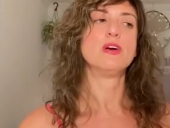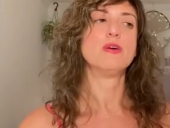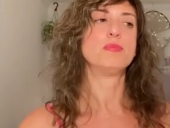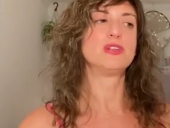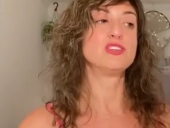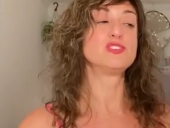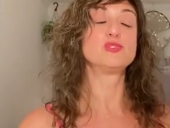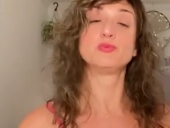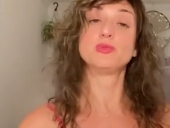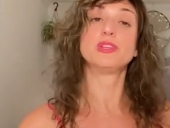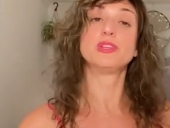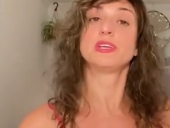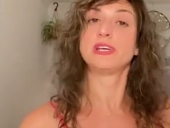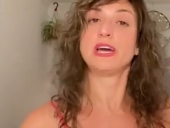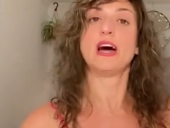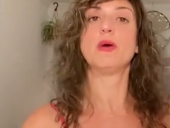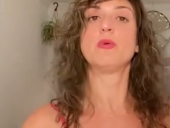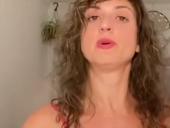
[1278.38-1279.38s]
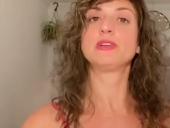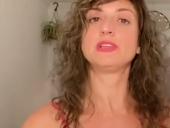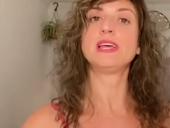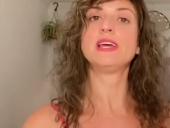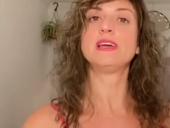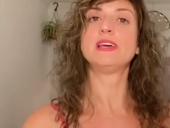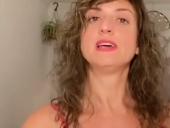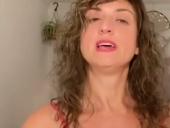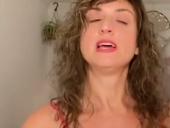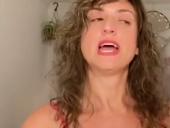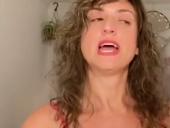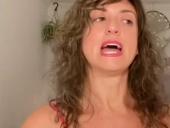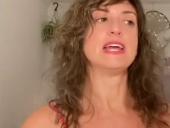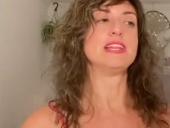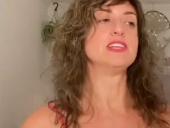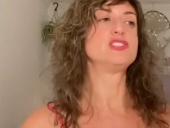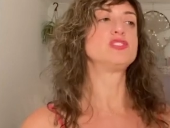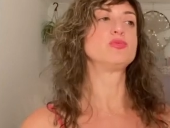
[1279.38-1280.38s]
but it's really cowardly
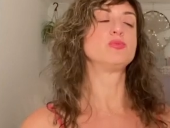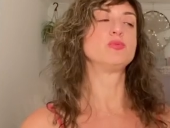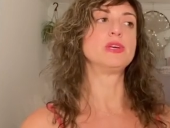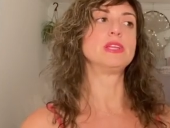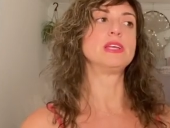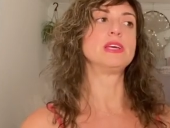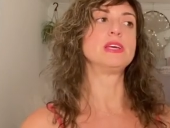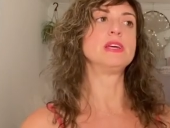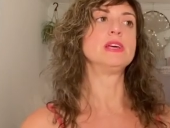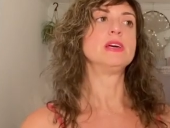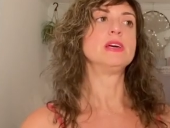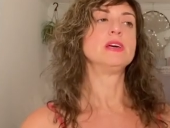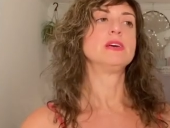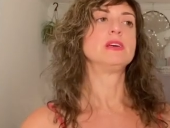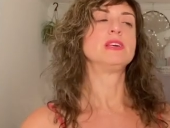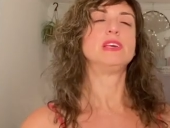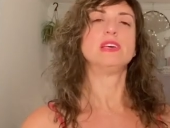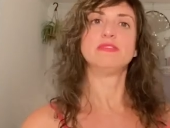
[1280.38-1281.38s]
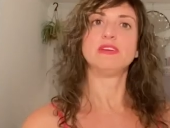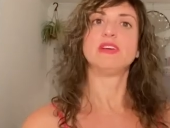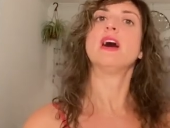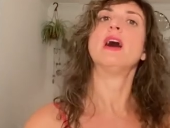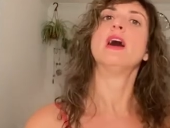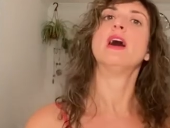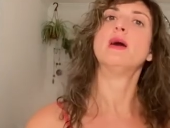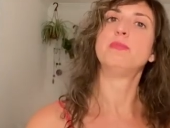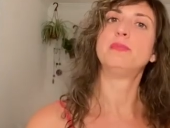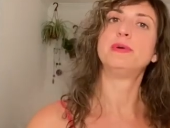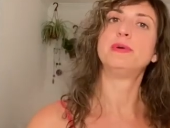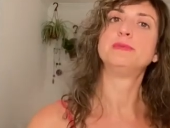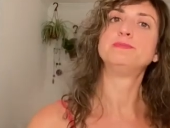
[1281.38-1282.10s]
and it's really giving up.